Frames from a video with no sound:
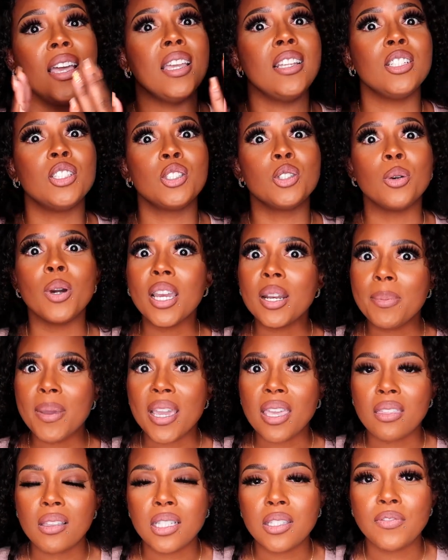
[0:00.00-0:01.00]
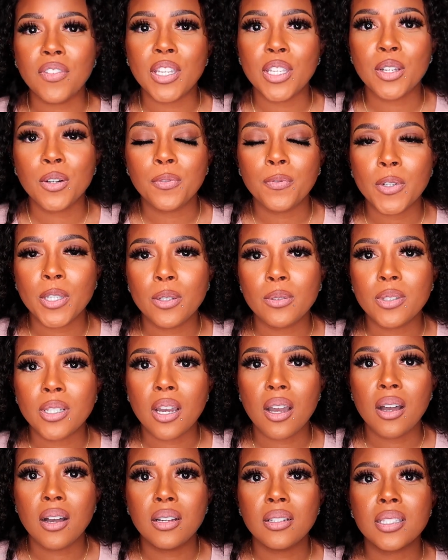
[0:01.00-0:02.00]
enjoyed making this video for you
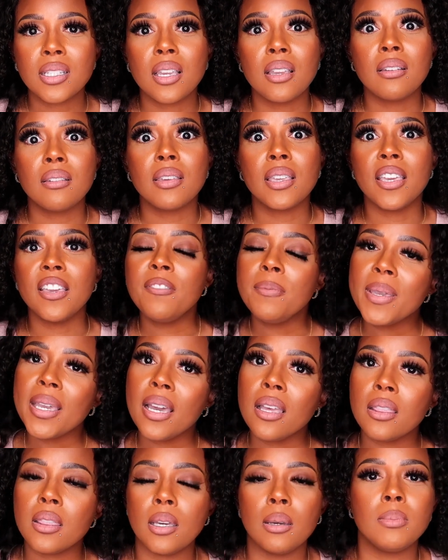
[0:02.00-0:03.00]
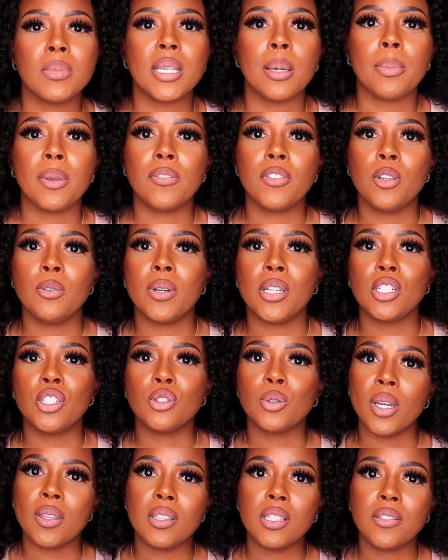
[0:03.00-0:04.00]
dolls. Give me a thumbs up if you
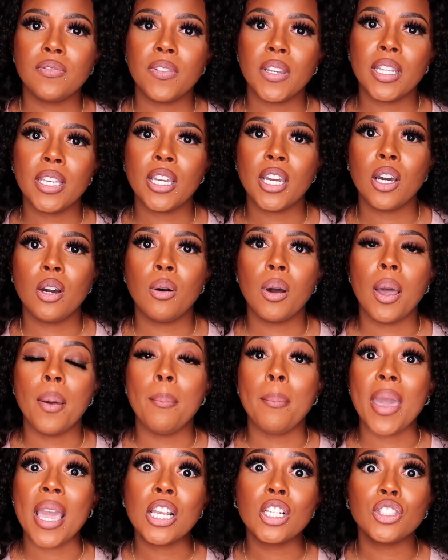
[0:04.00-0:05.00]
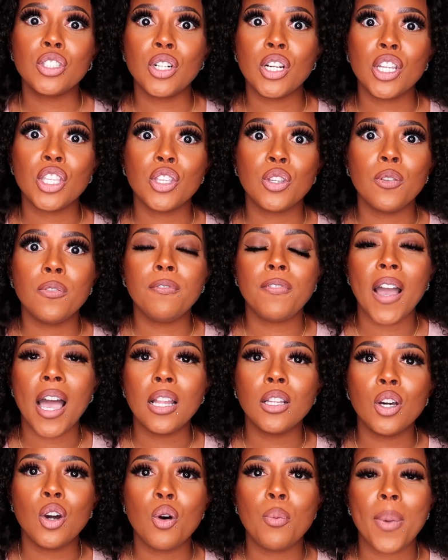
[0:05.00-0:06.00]
enjoyed this video. Make sure you
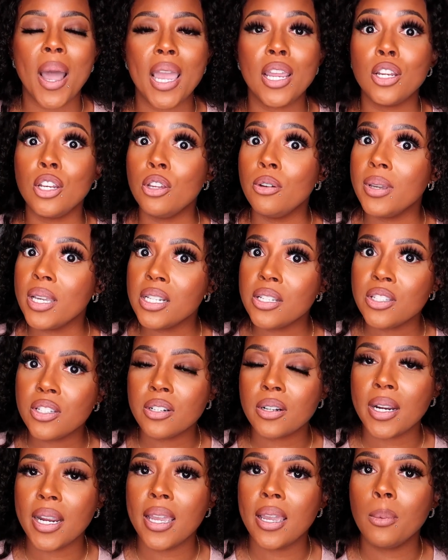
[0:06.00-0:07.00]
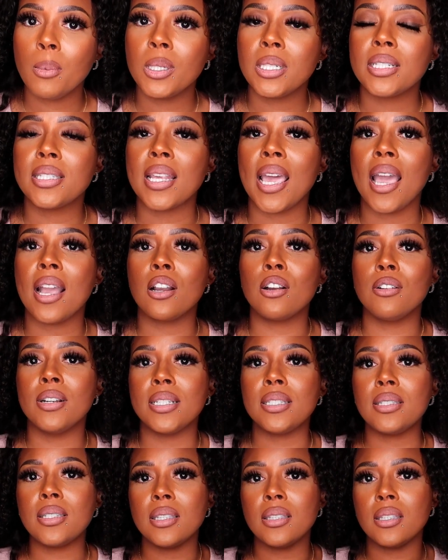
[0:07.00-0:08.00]
follow my new Instagram, which is at
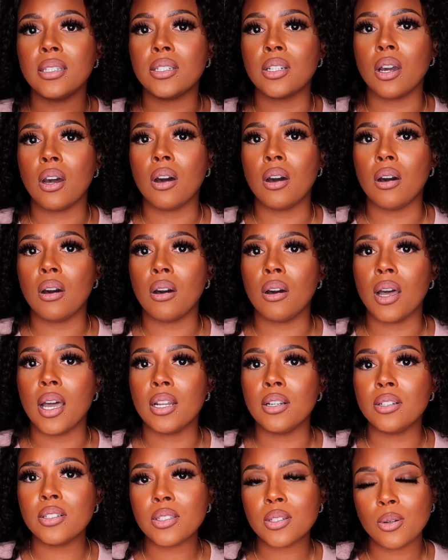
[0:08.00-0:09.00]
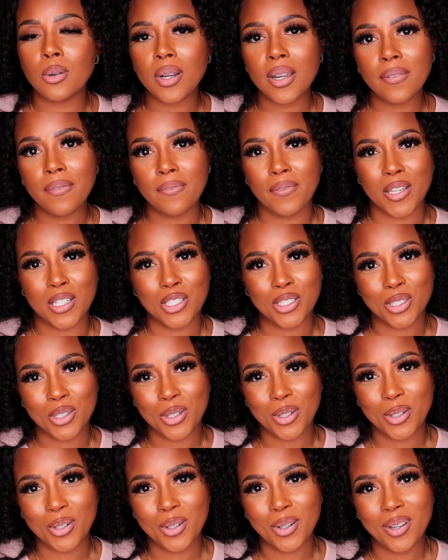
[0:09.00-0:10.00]

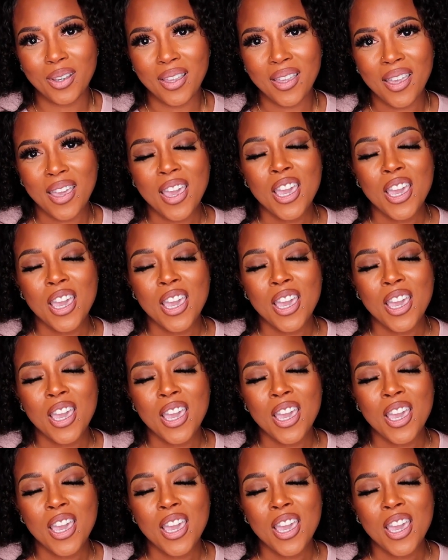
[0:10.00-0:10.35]
@ChrissyTheDoll_official.